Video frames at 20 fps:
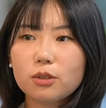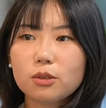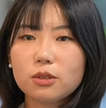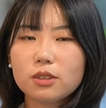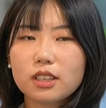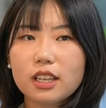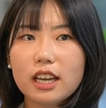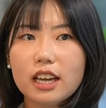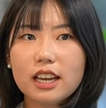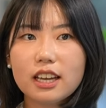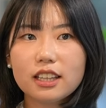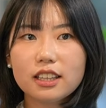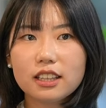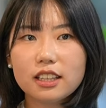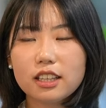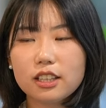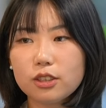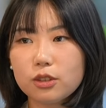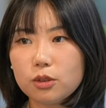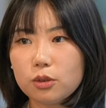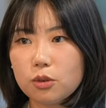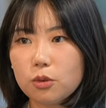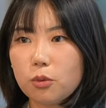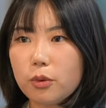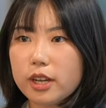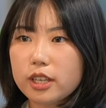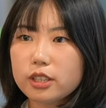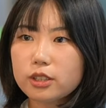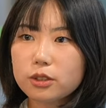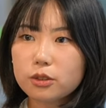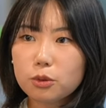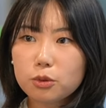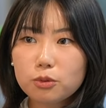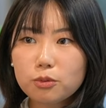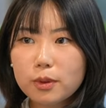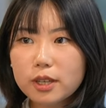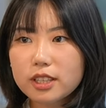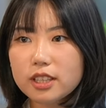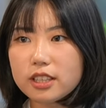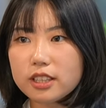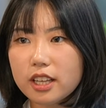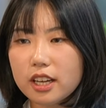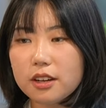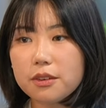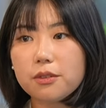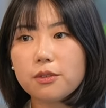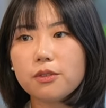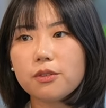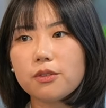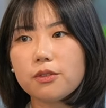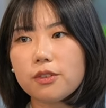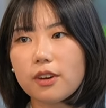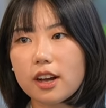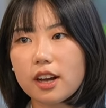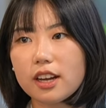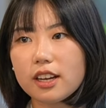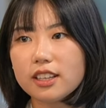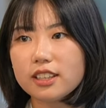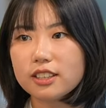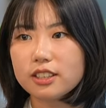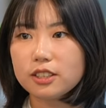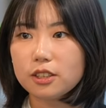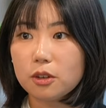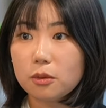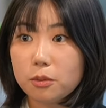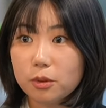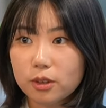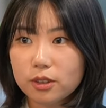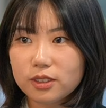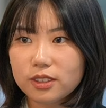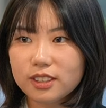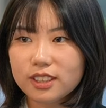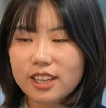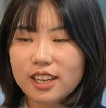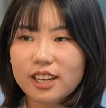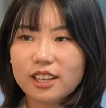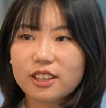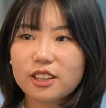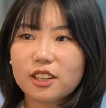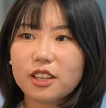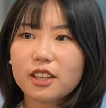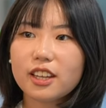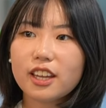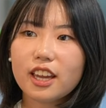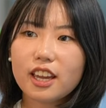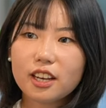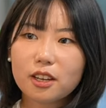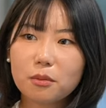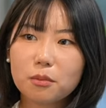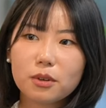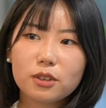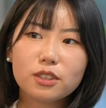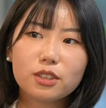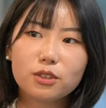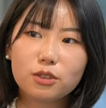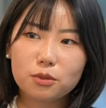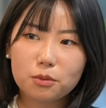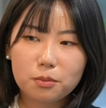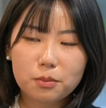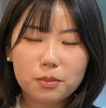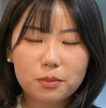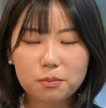don't need to waste too many time find someone and then getting money to